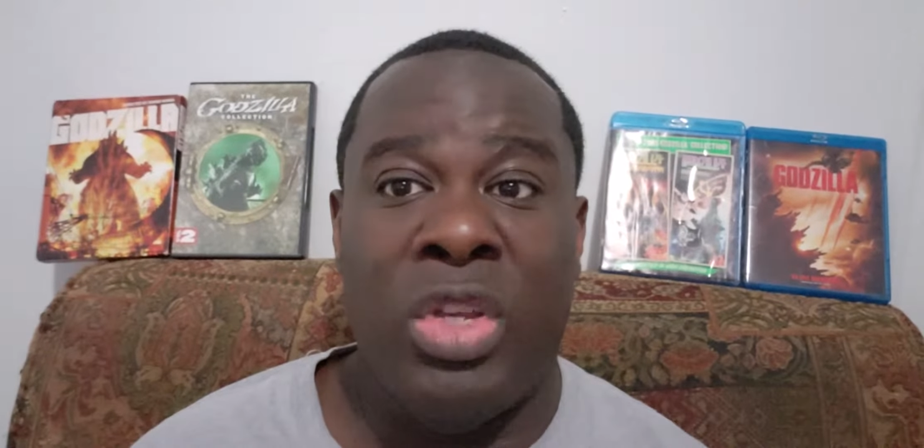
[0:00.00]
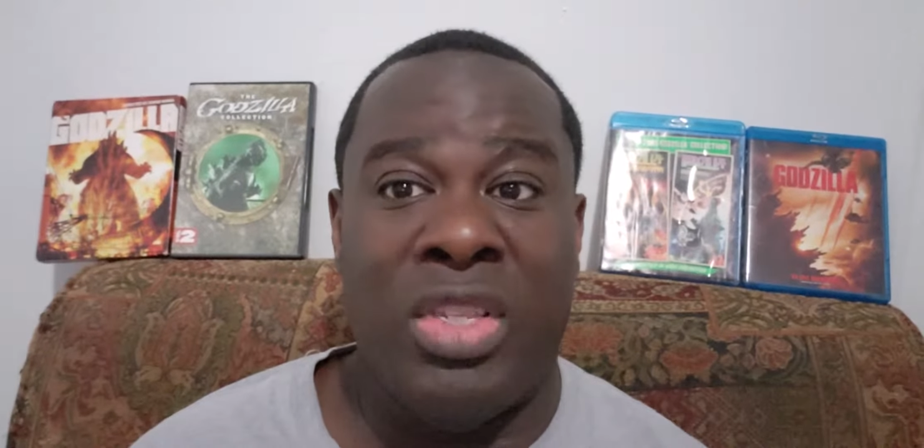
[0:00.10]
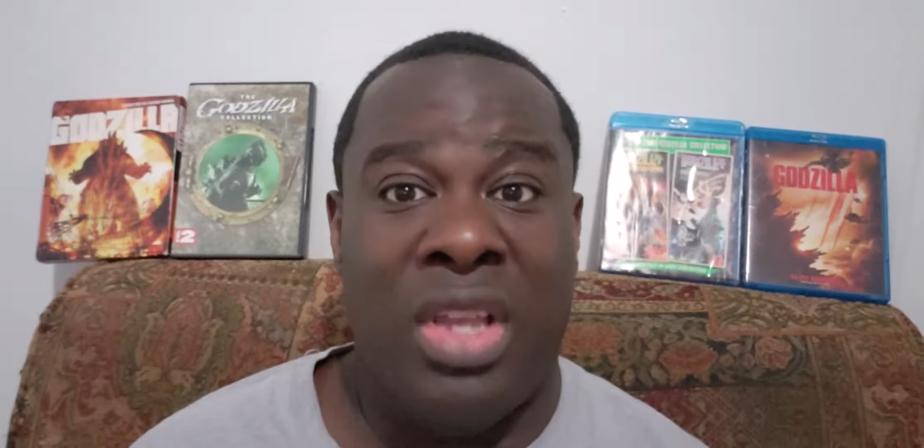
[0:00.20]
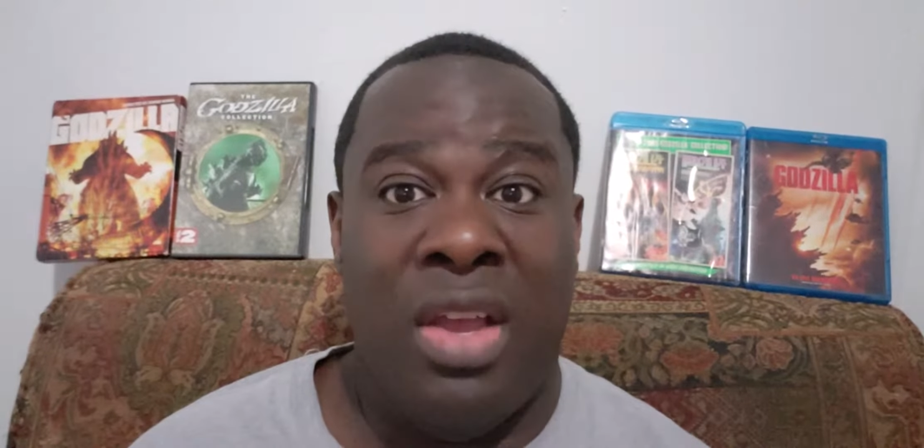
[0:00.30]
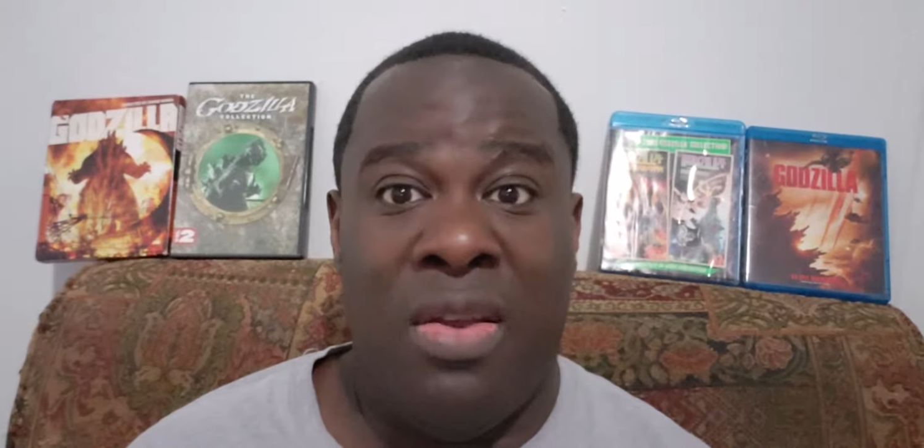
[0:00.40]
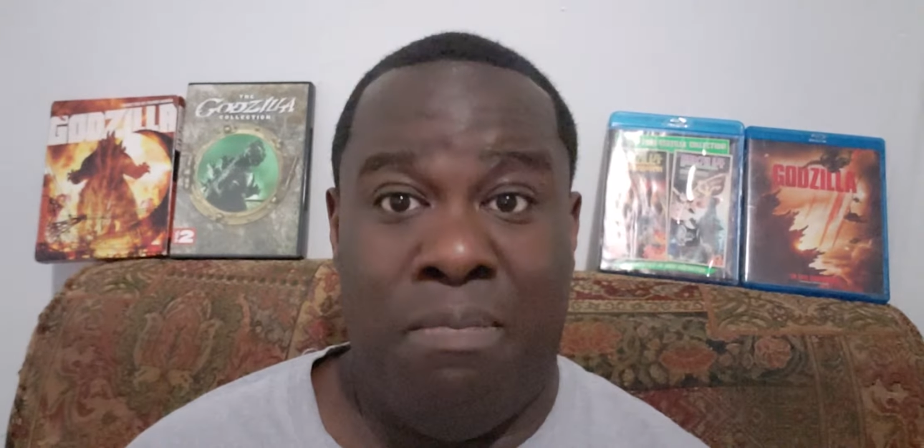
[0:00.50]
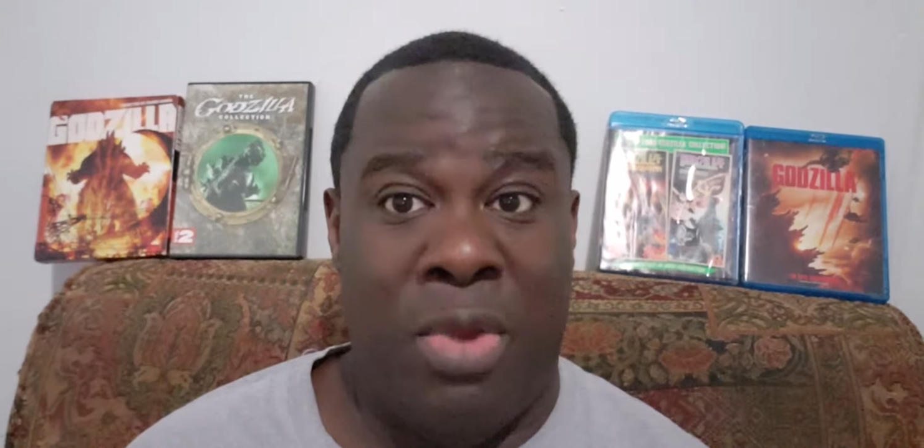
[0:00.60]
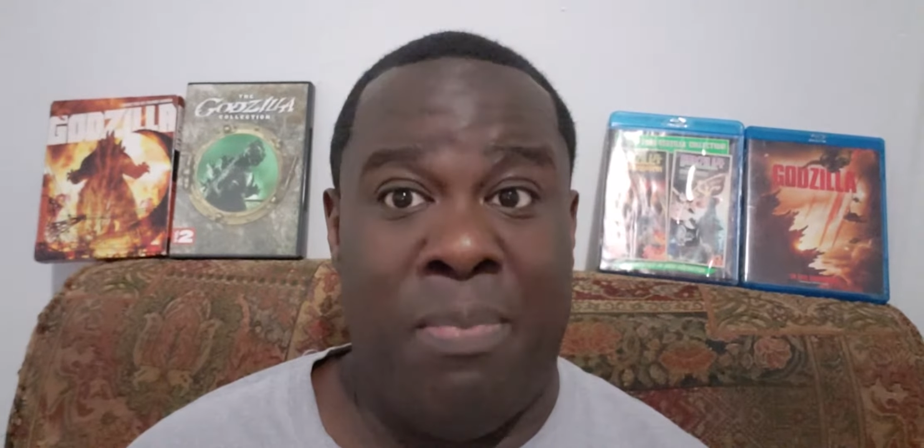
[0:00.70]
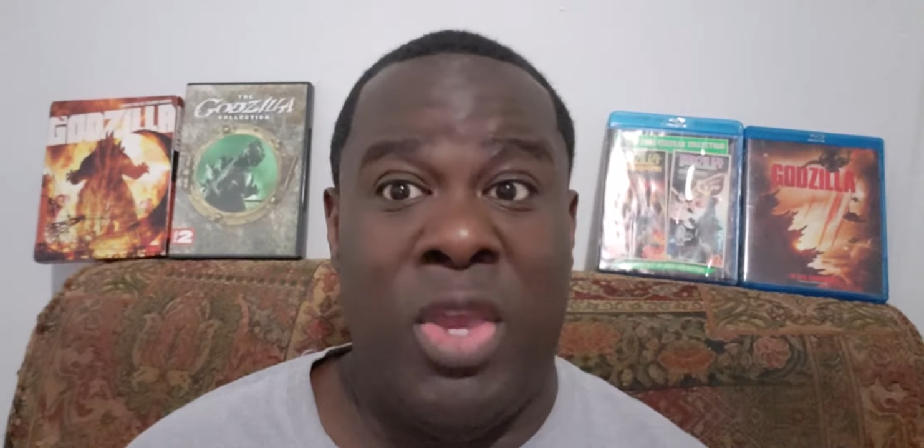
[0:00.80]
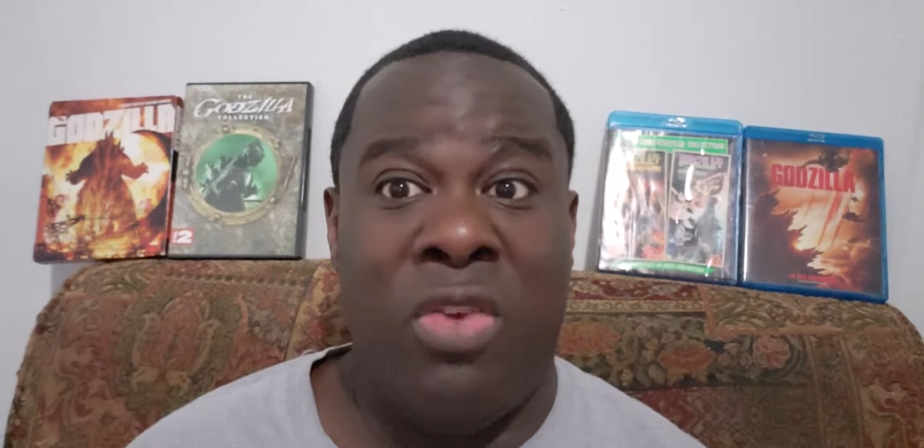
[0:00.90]
is
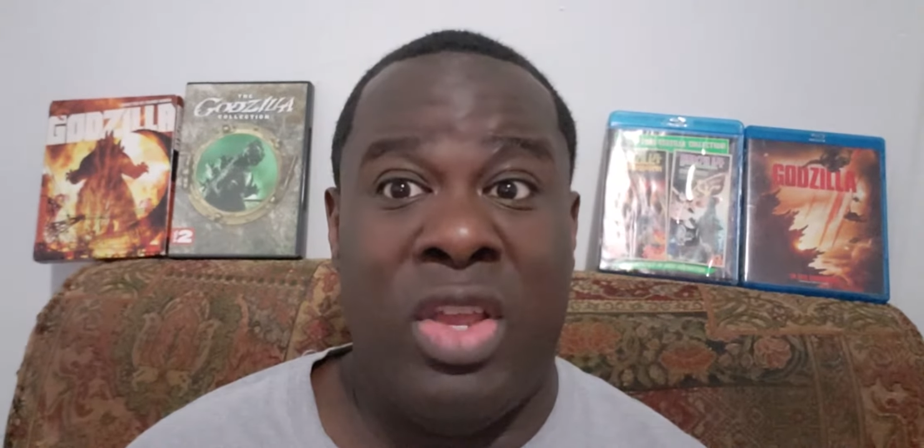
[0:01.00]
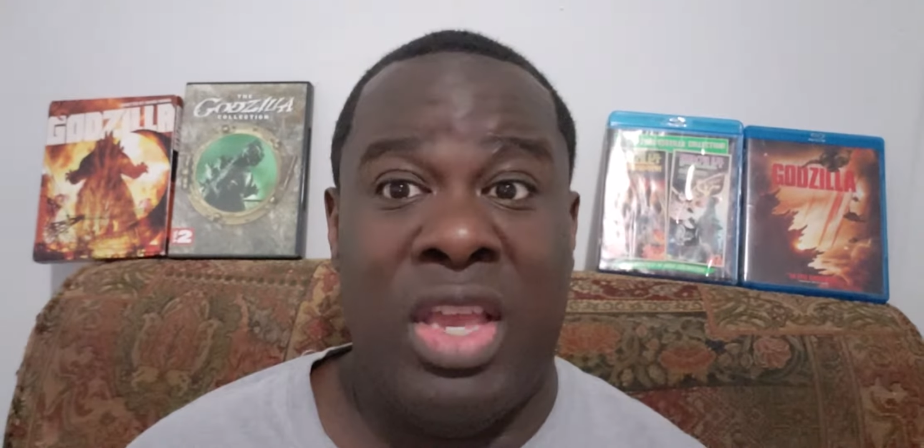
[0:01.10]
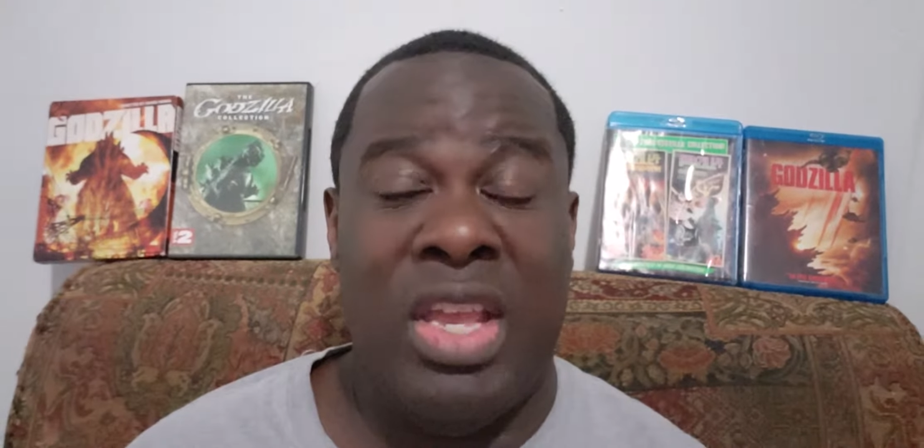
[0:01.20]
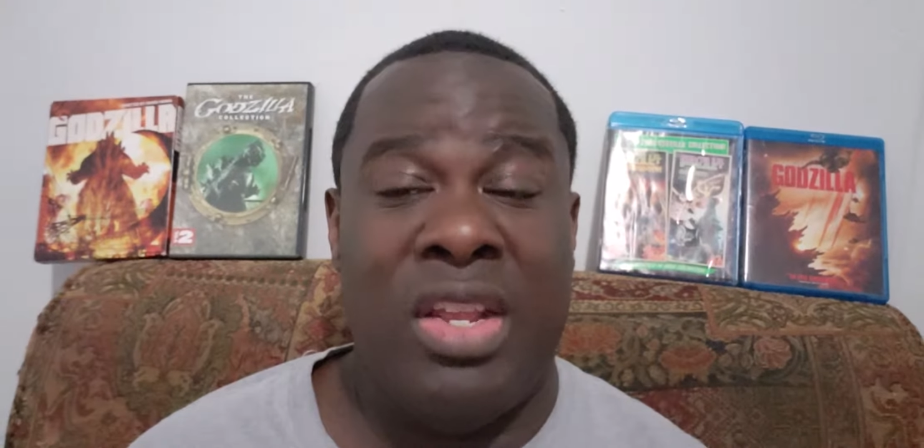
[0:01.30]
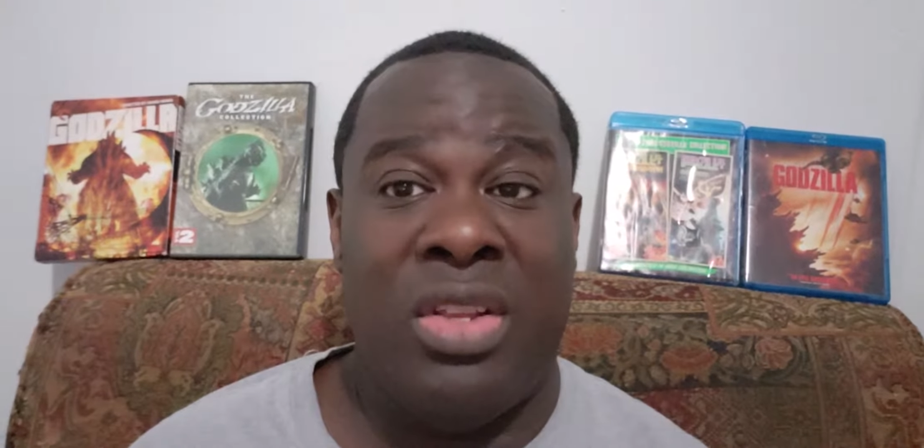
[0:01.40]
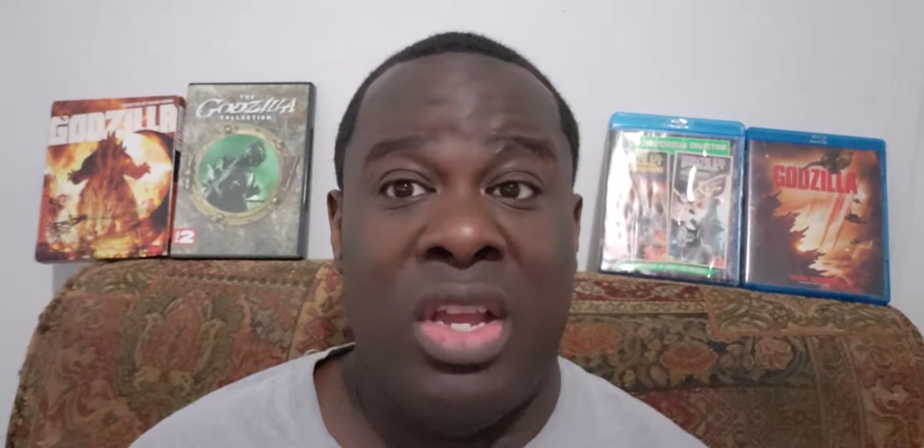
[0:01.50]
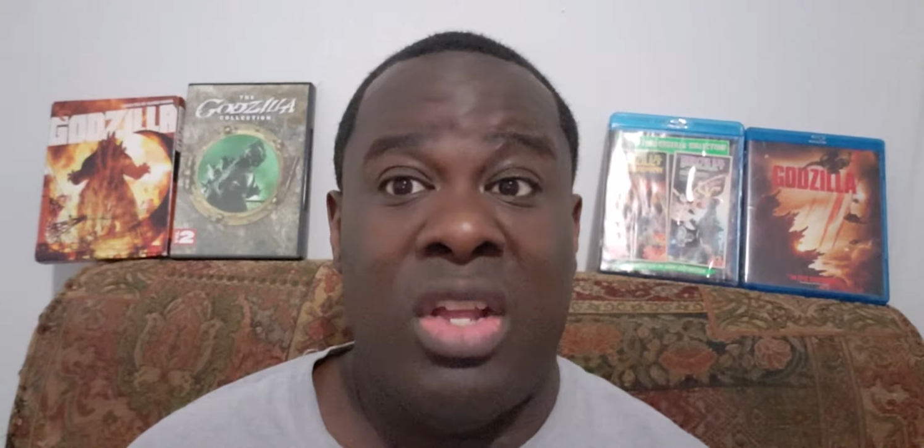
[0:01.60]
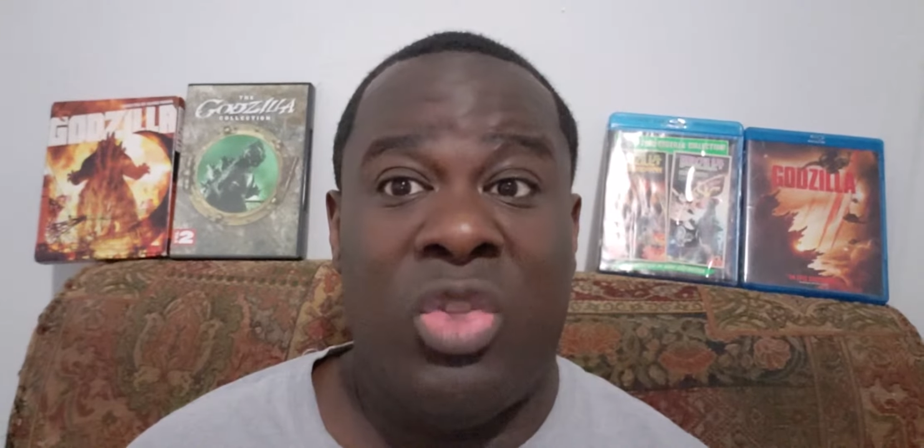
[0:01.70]
appearing in